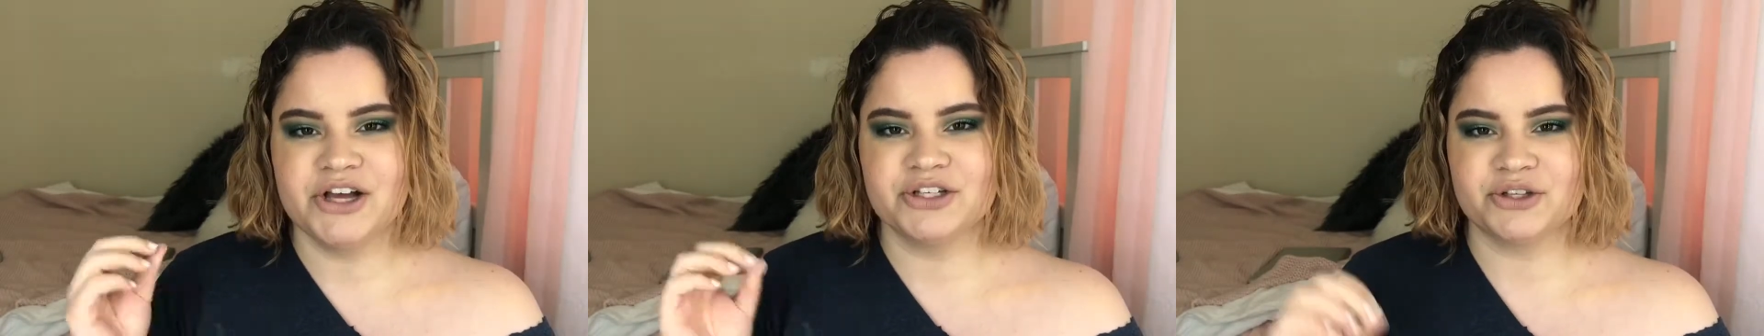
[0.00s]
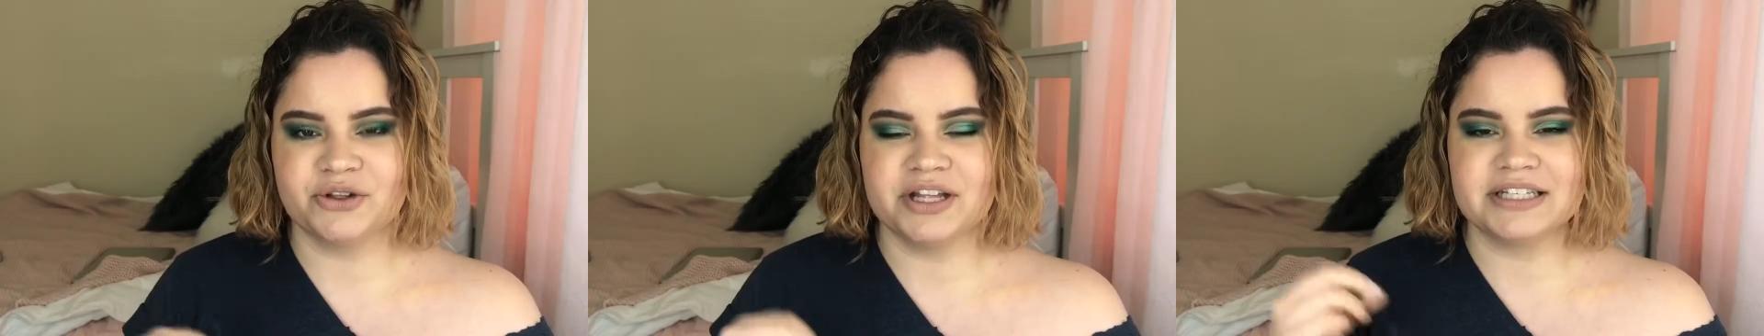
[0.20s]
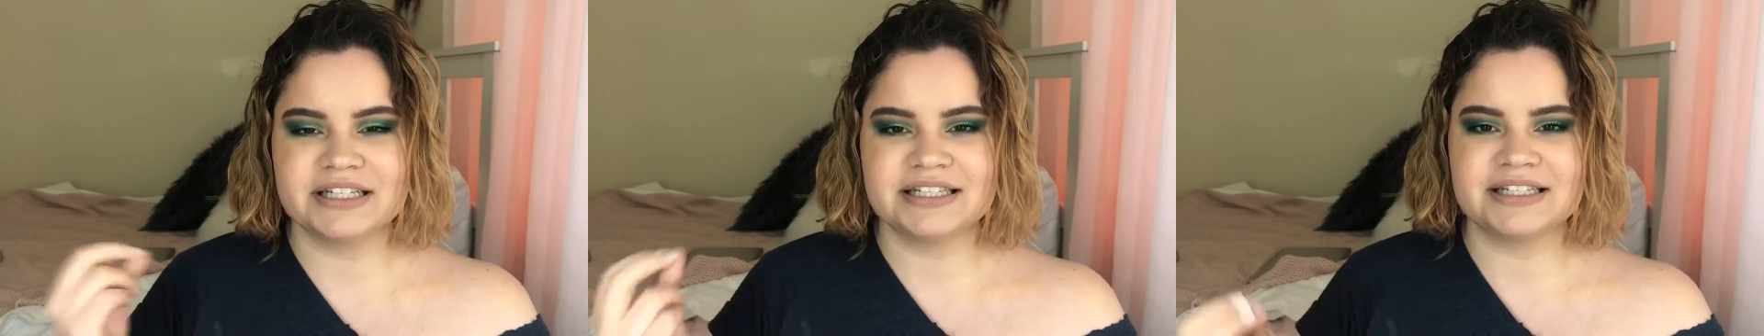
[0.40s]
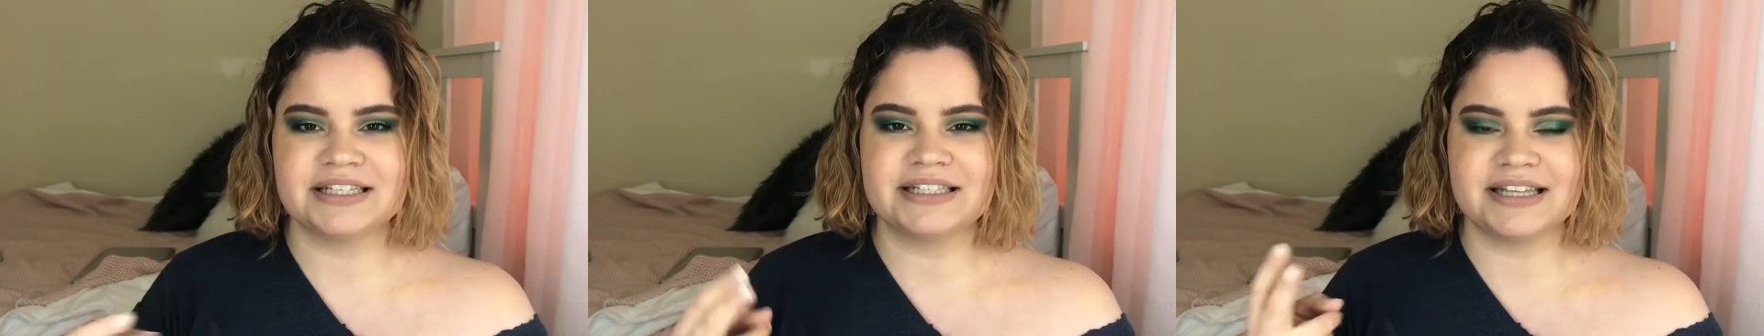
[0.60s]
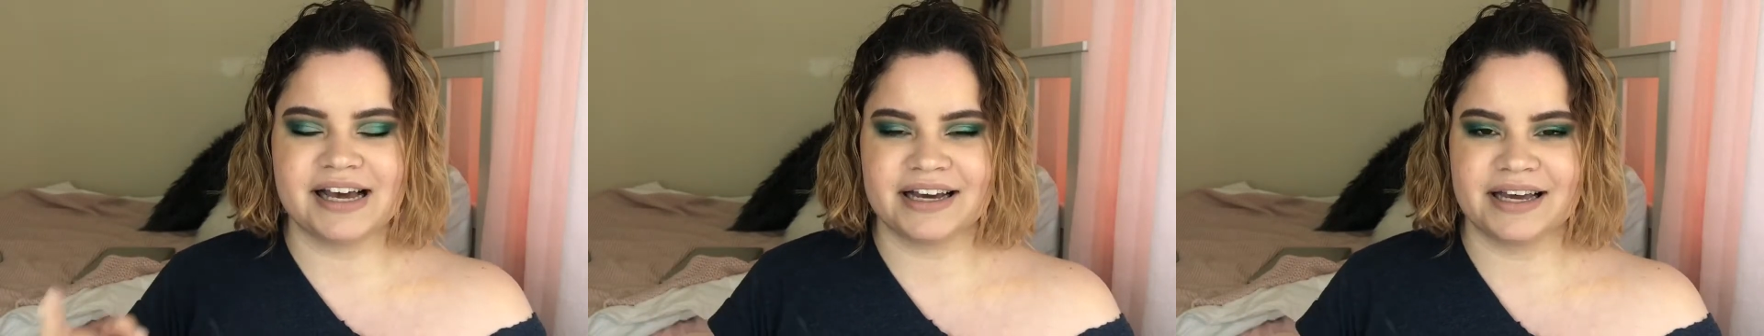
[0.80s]
So this is the
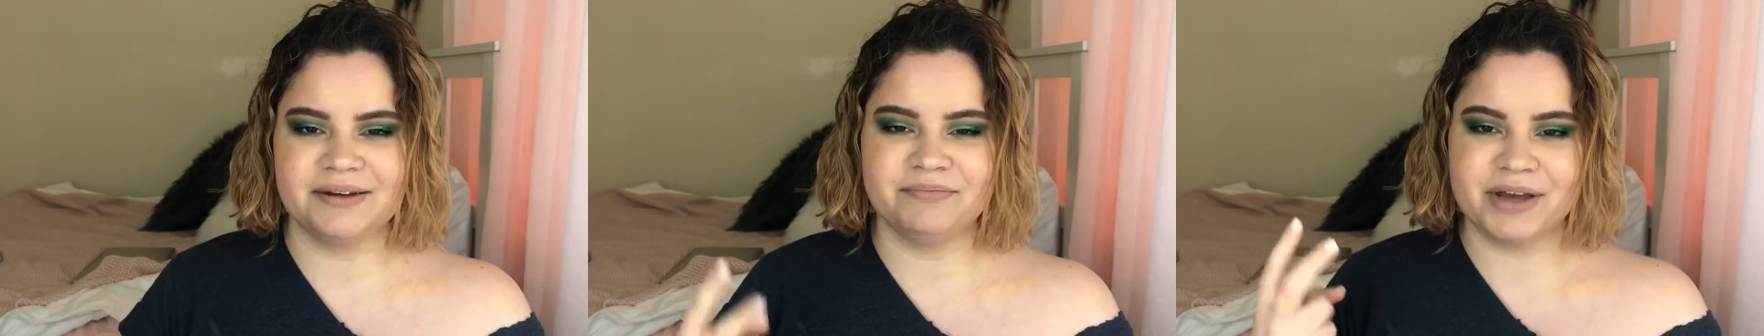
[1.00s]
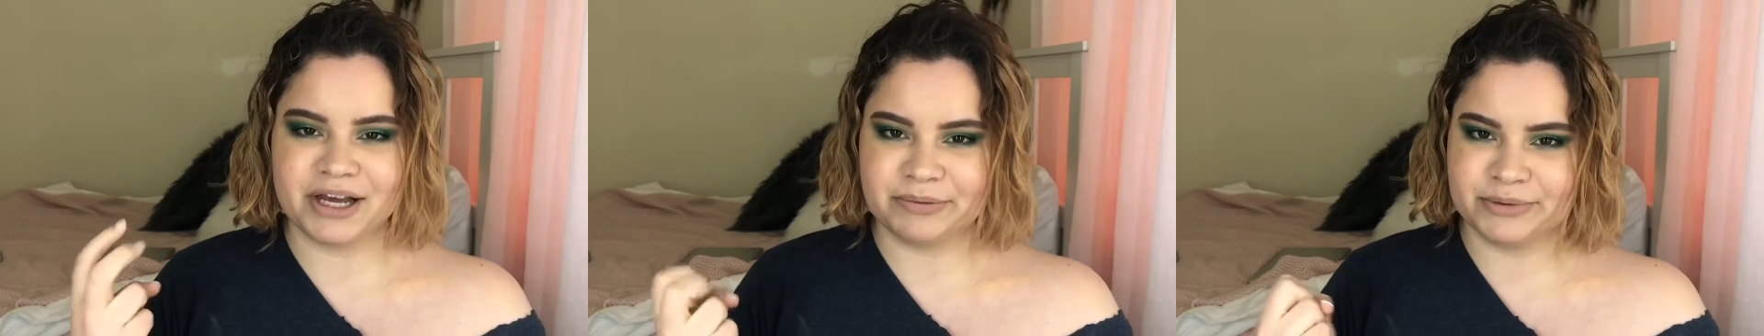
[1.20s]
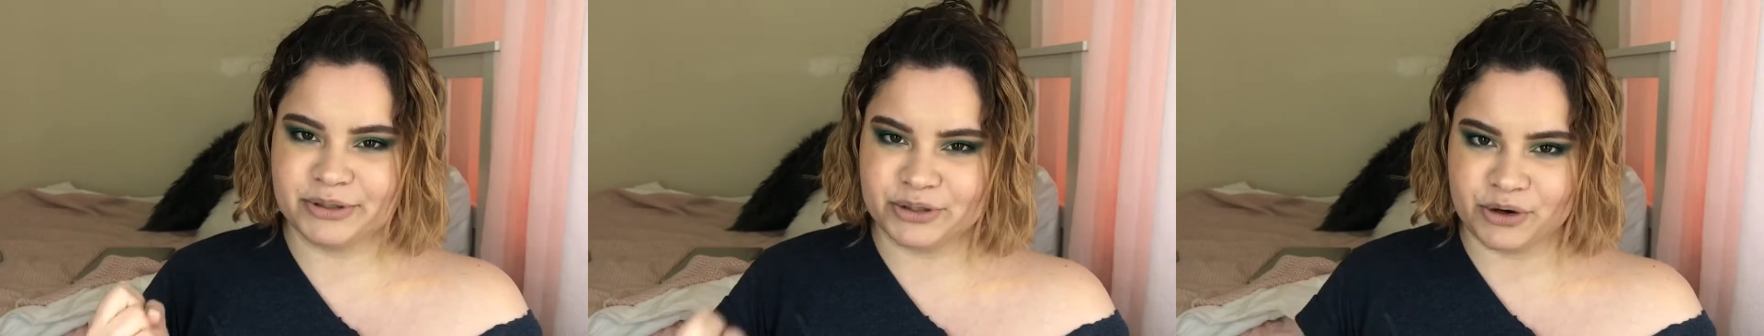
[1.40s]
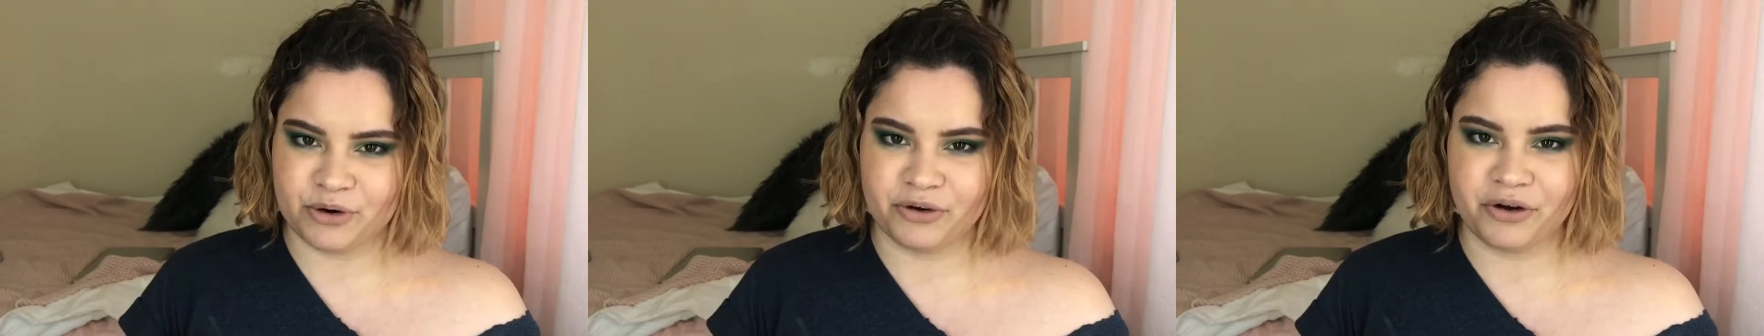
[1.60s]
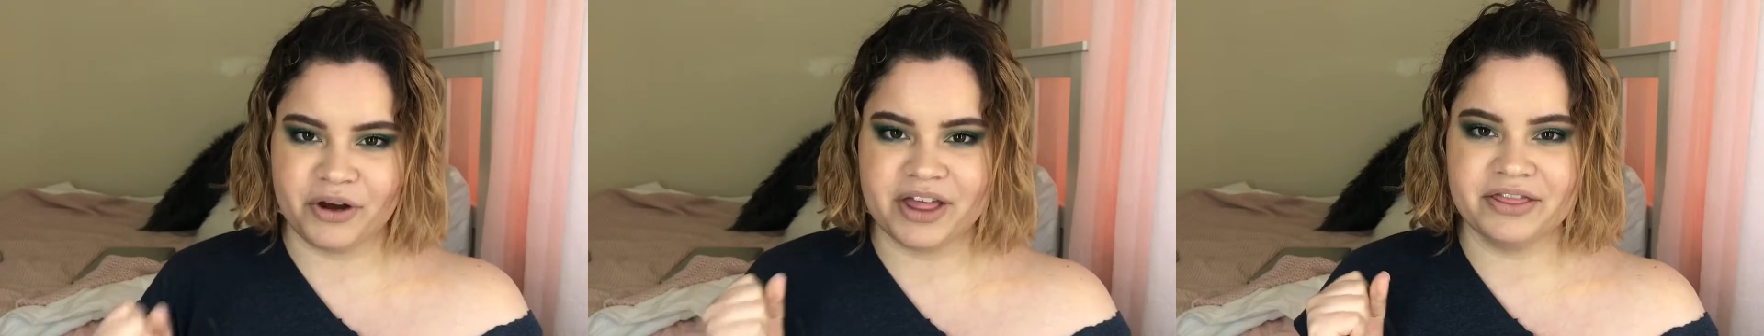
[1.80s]
second makeup
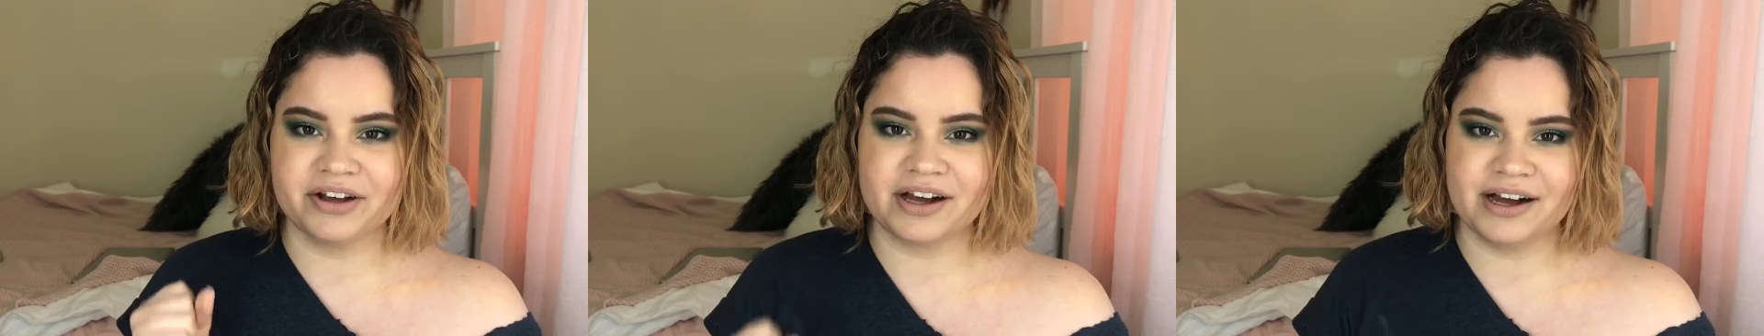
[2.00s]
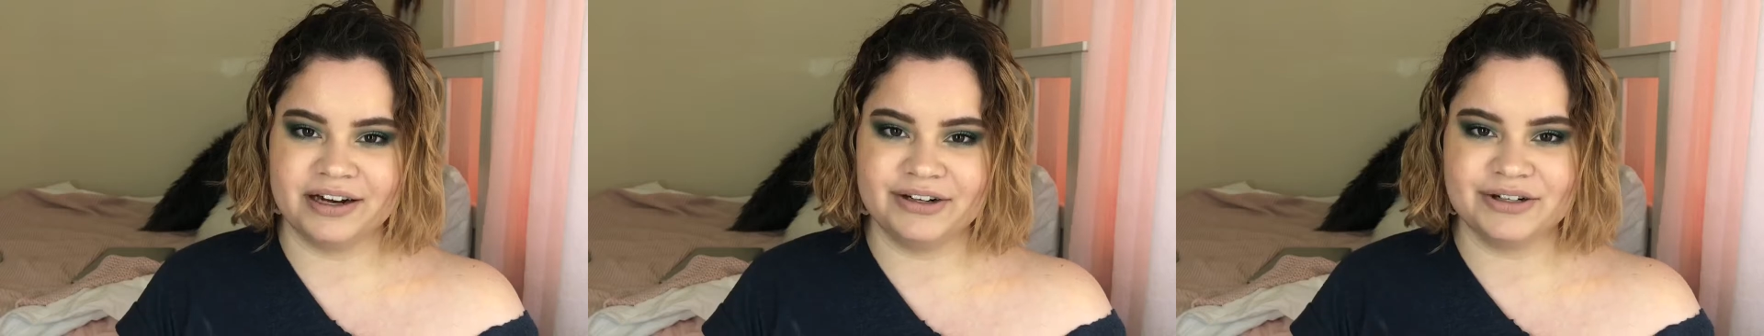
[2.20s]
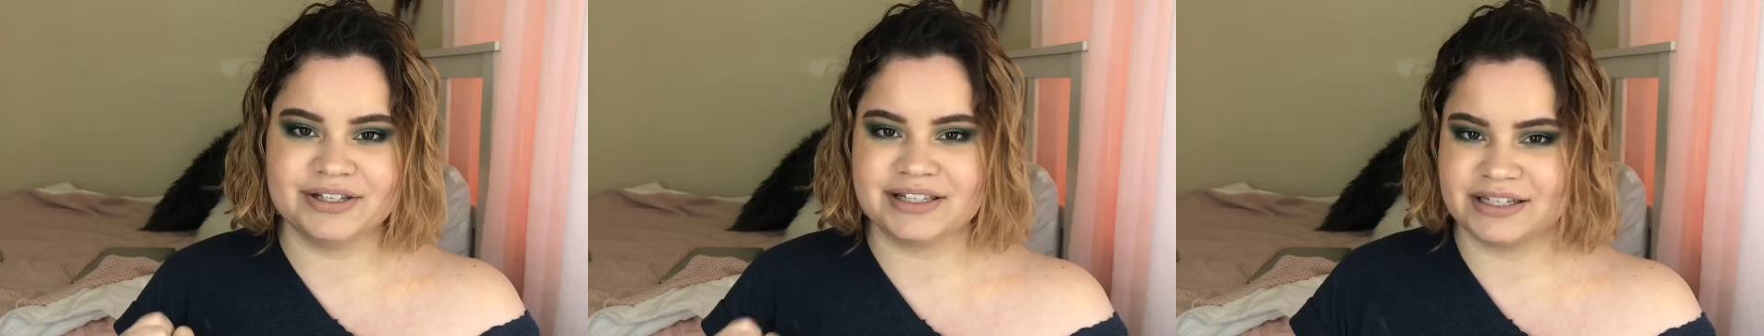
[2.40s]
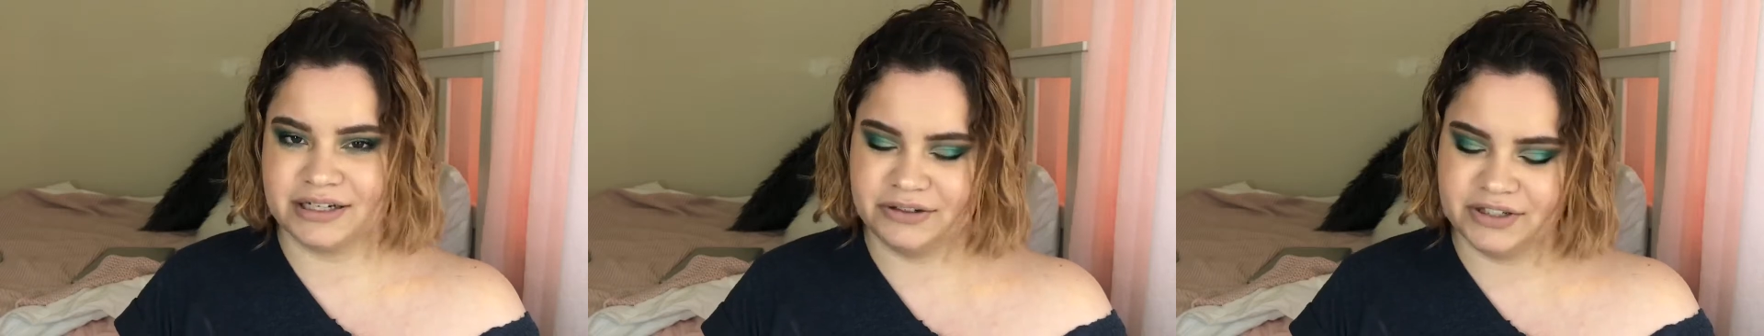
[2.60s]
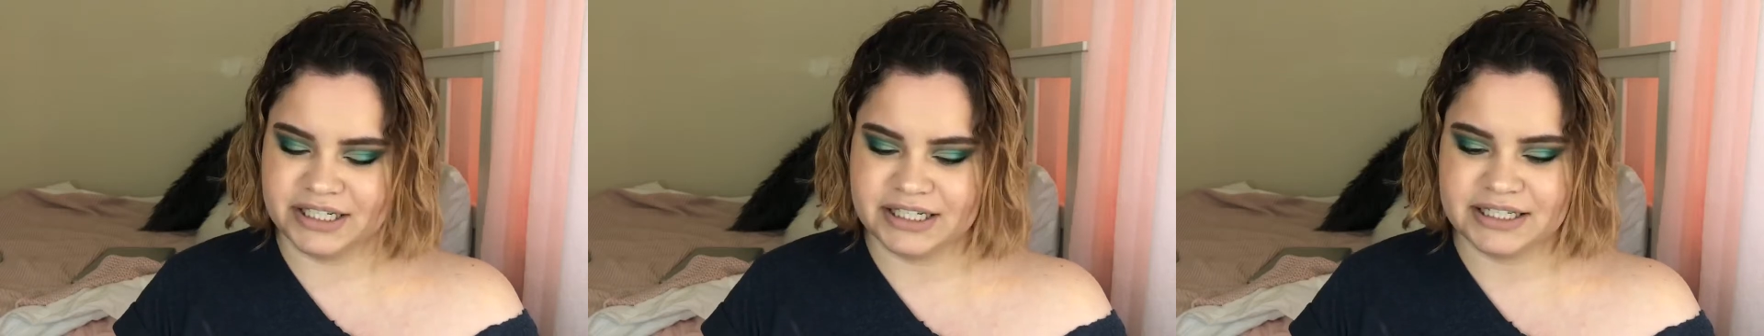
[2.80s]
tutorial in the color
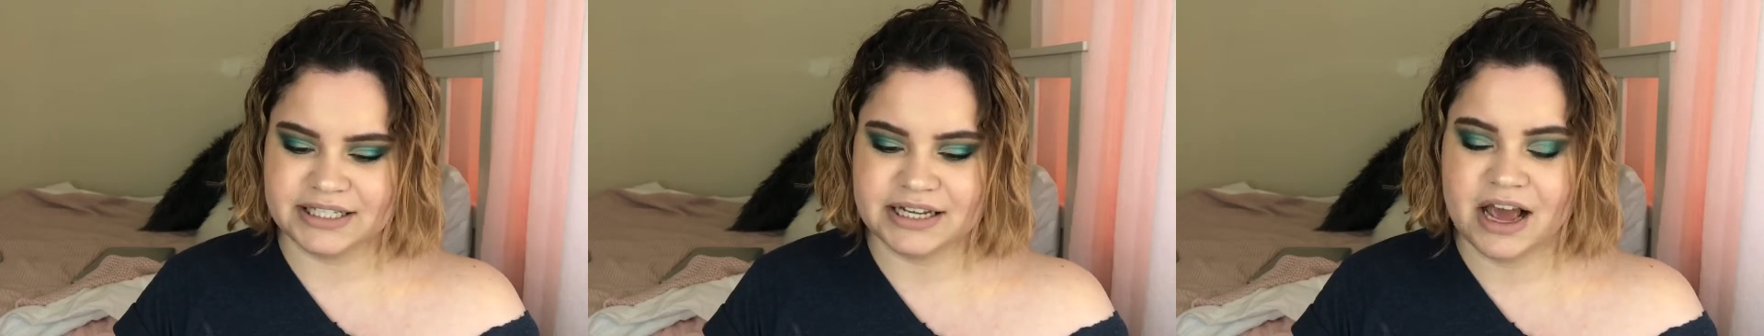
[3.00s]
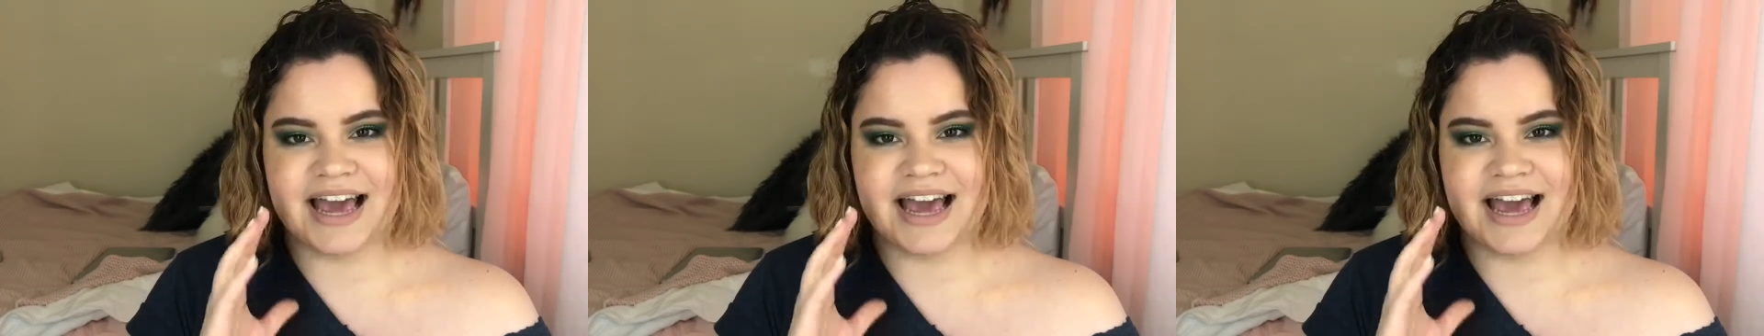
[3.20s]
series,